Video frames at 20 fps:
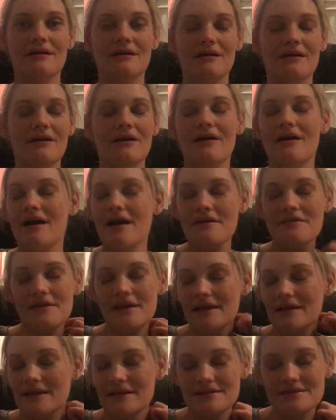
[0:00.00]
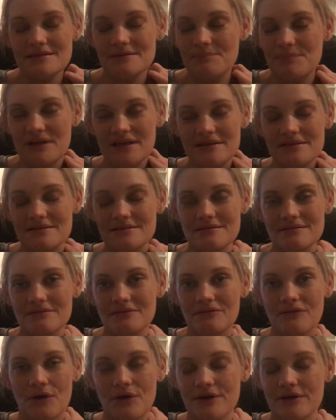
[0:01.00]
I think that's the biggest
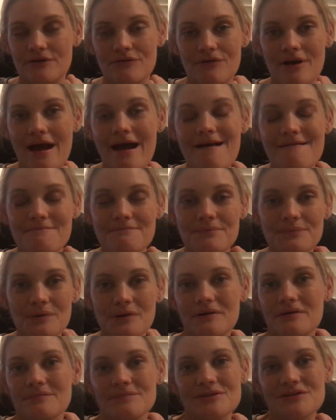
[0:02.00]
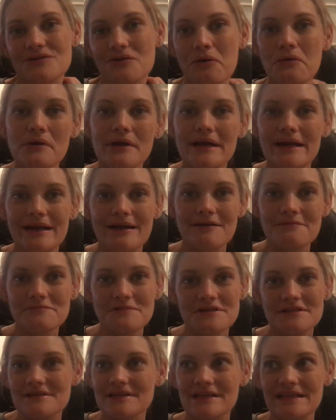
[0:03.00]
load of crap, and I'm sorry, I'm
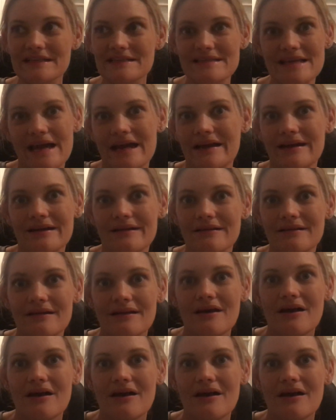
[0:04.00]
just gonna say it.